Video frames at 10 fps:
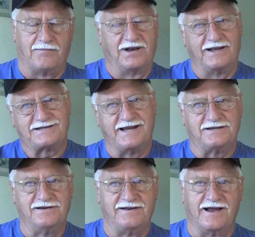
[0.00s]
But let's get
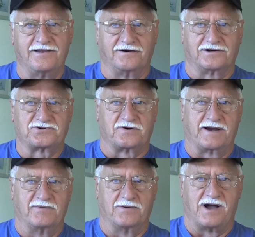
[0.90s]
to the other
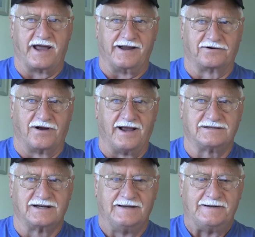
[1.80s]
extreme of the body of Christ.